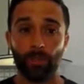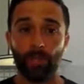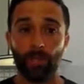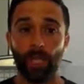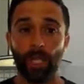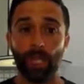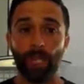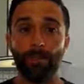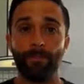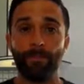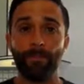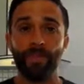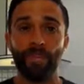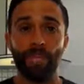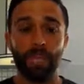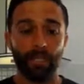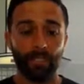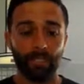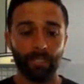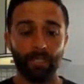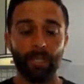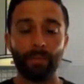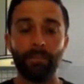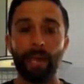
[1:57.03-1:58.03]
Okay,
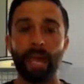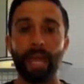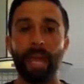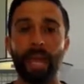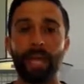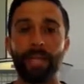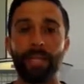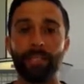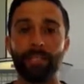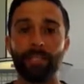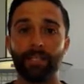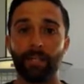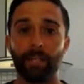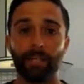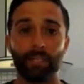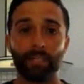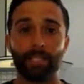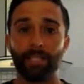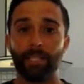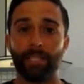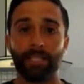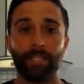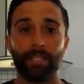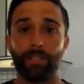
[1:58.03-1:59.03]
some ads are
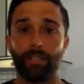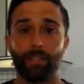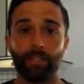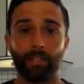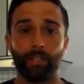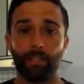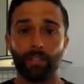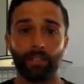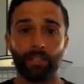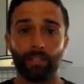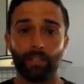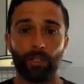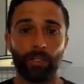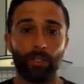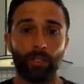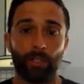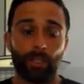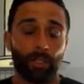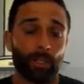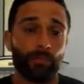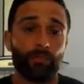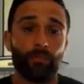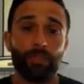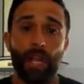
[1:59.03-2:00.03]
just they're
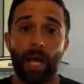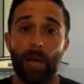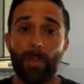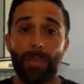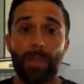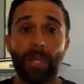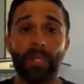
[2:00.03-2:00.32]
gonna flop.